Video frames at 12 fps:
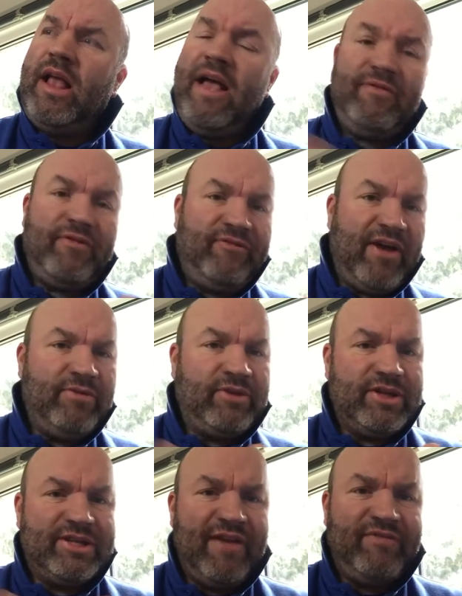
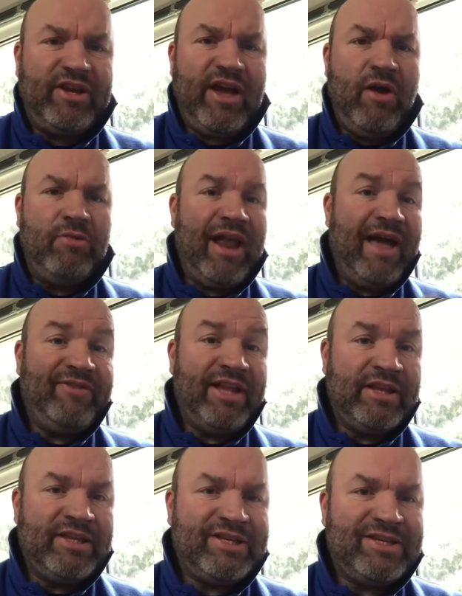focus. Have a goal. Have an
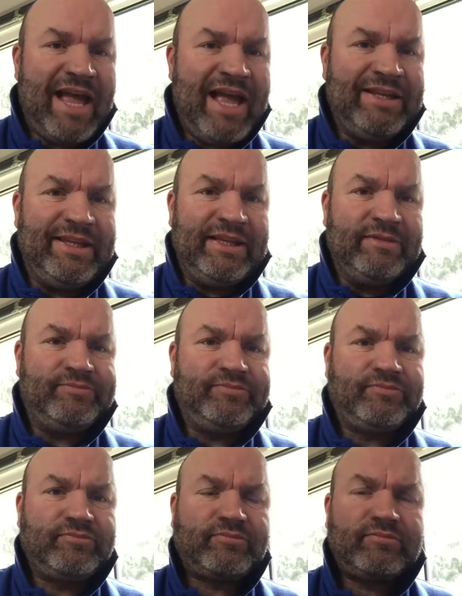understanding.
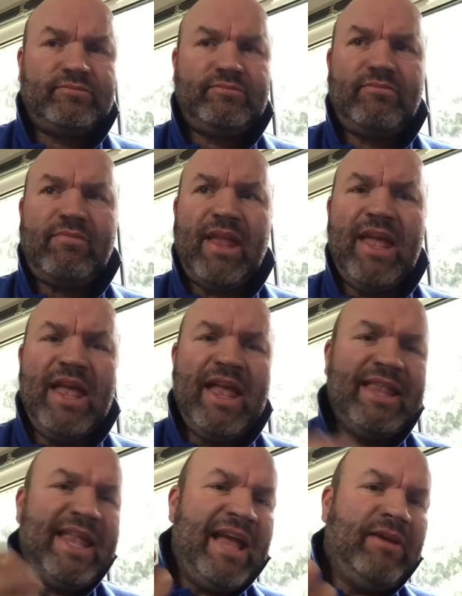
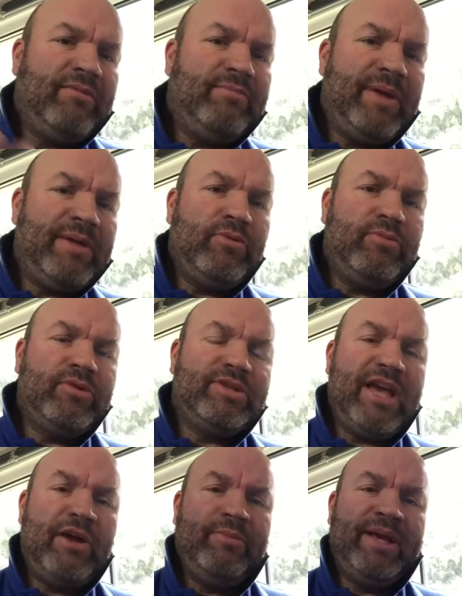Now, people will
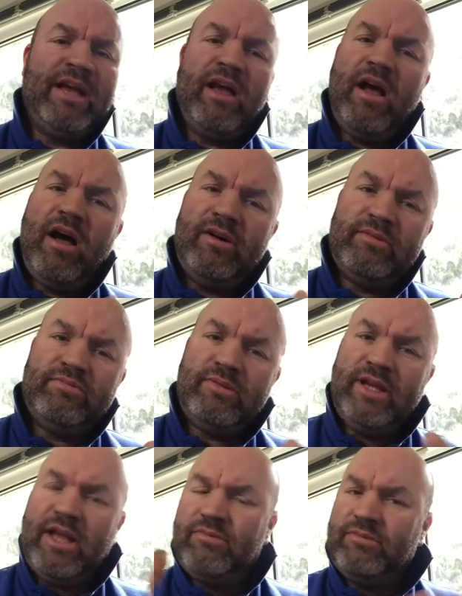tell me,
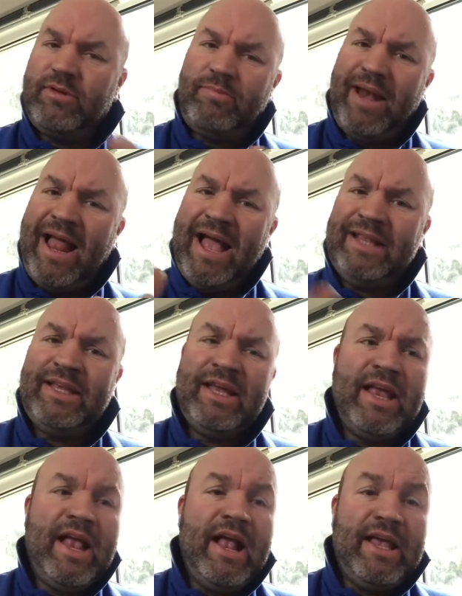the plan.
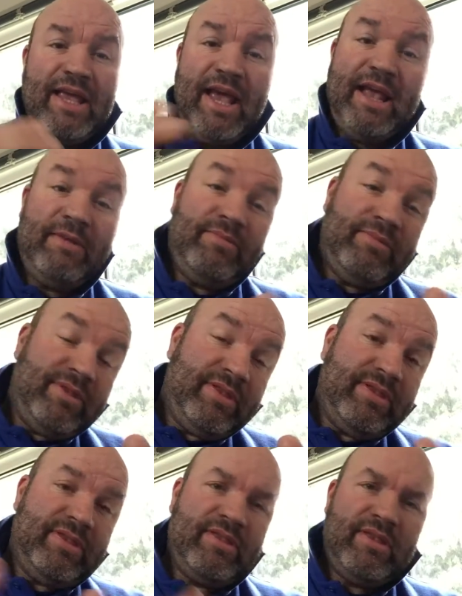Yeah,
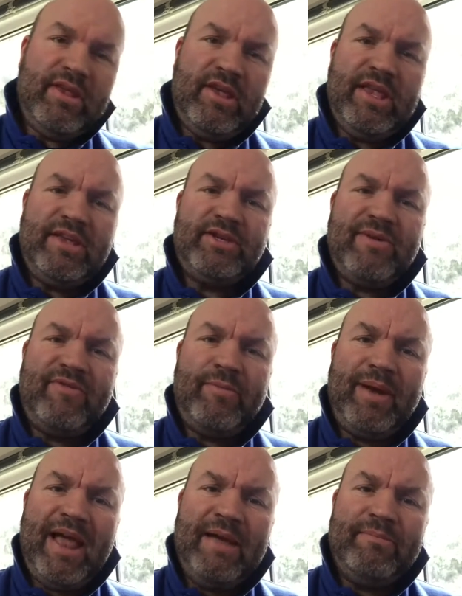you need to have a
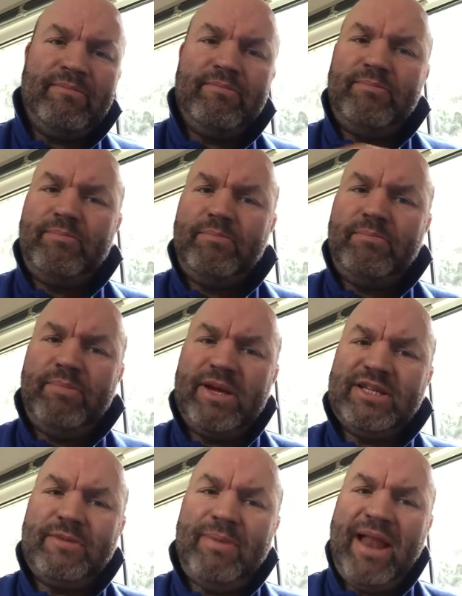plan. But
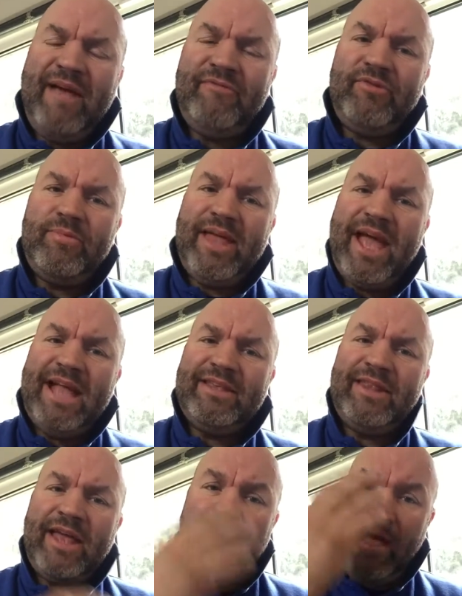it's a plan from the head
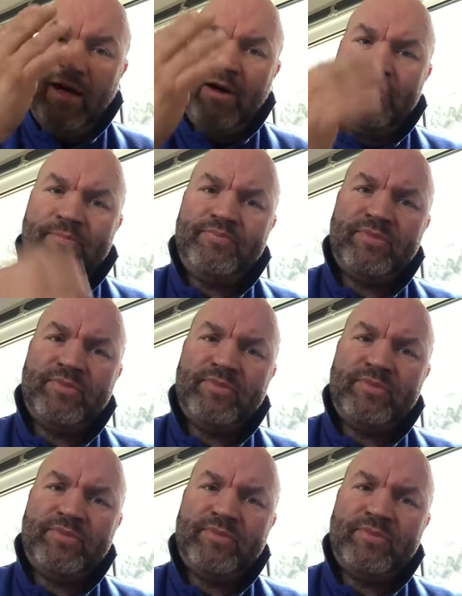and the heart.